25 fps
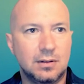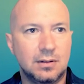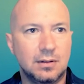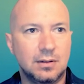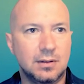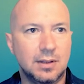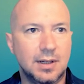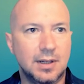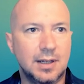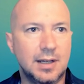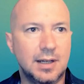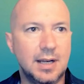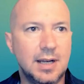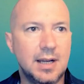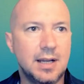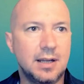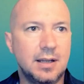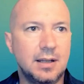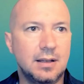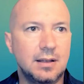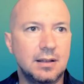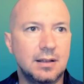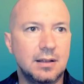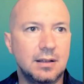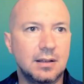
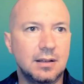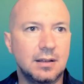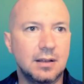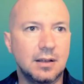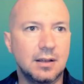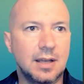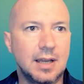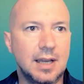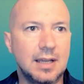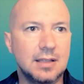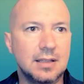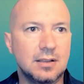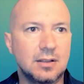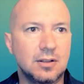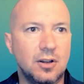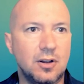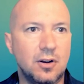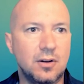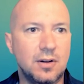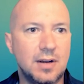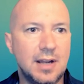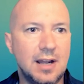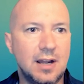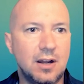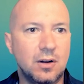Okay, so
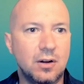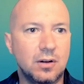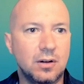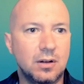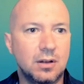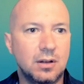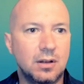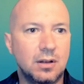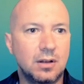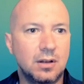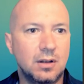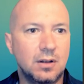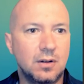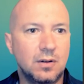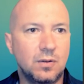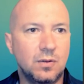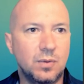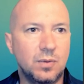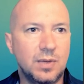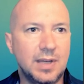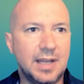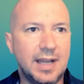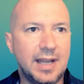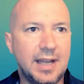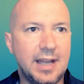now
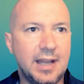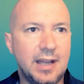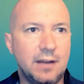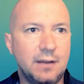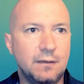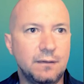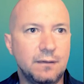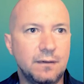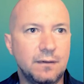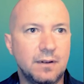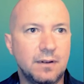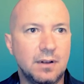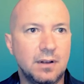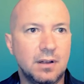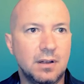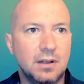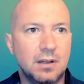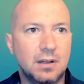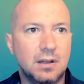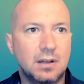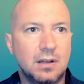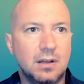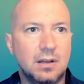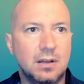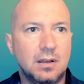we have
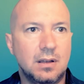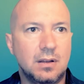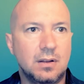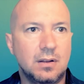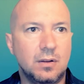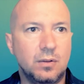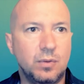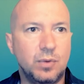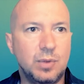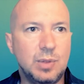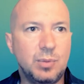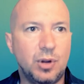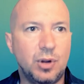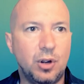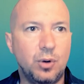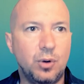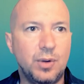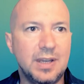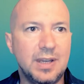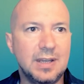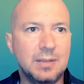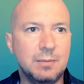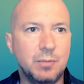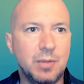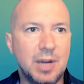the repo
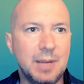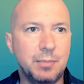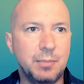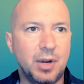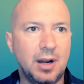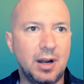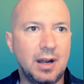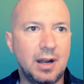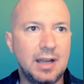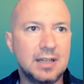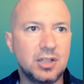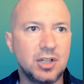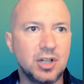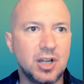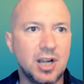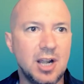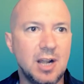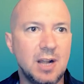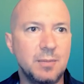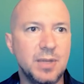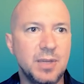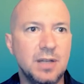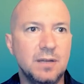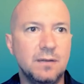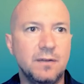in my
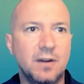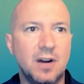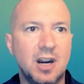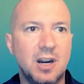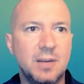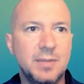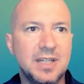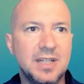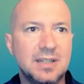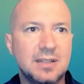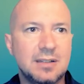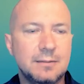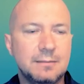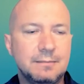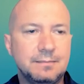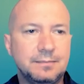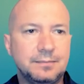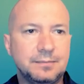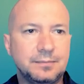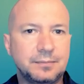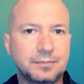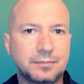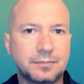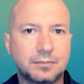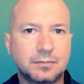PyCharm environment.
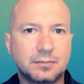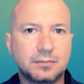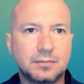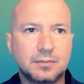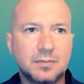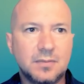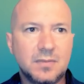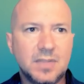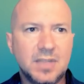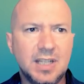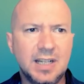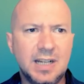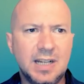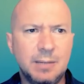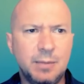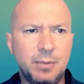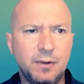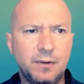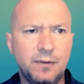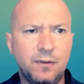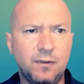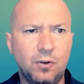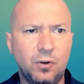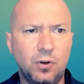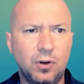Now,
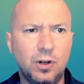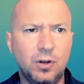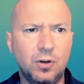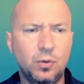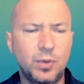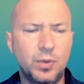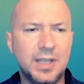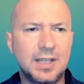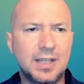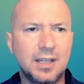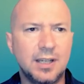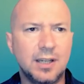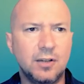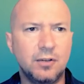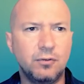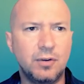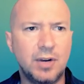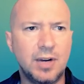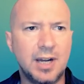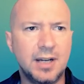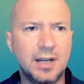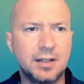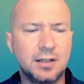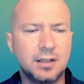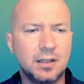before we can
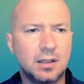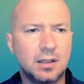run